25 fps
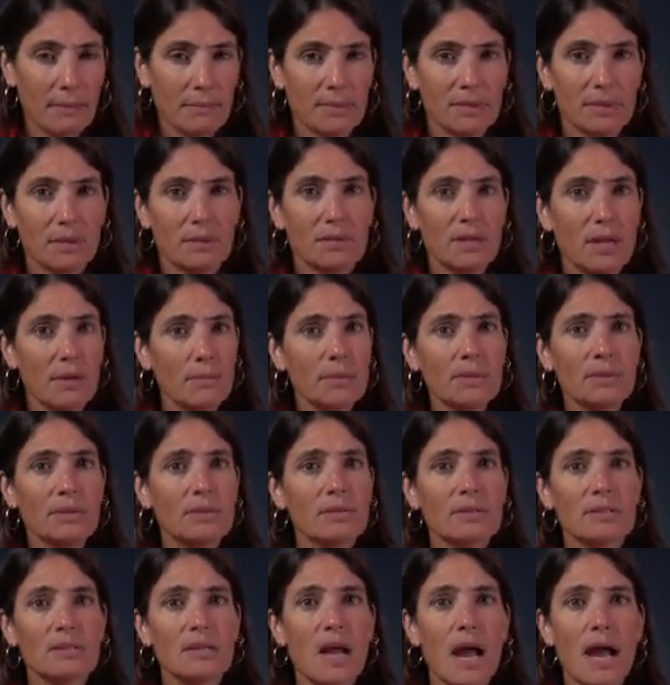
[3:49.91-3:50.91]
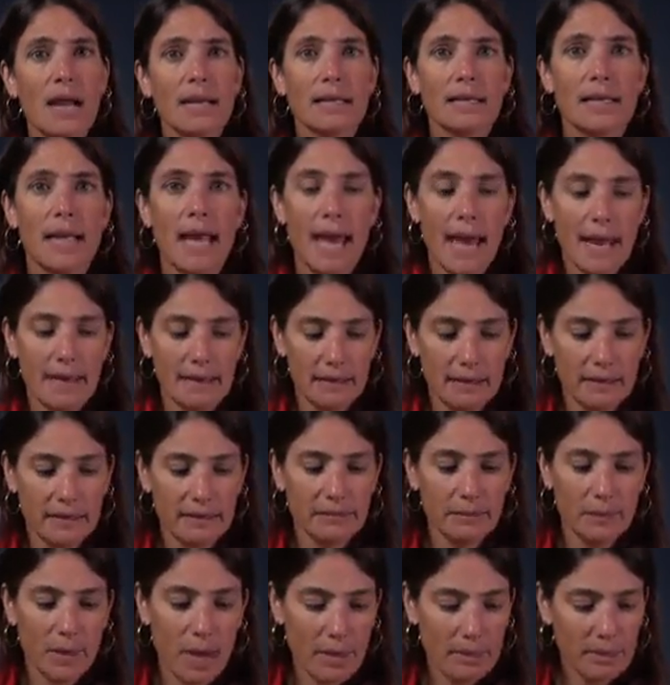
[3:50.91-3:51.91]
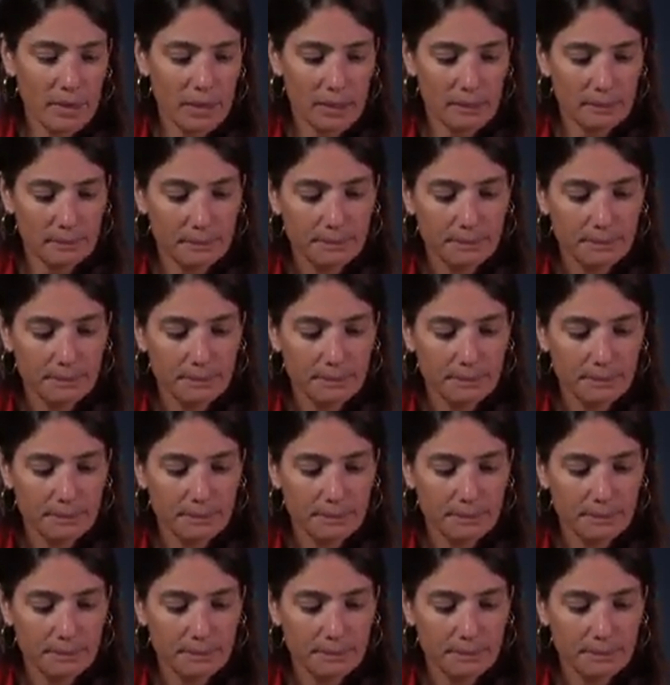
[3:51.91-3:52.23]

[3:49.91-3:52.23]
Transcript: So temperature is not an additive property.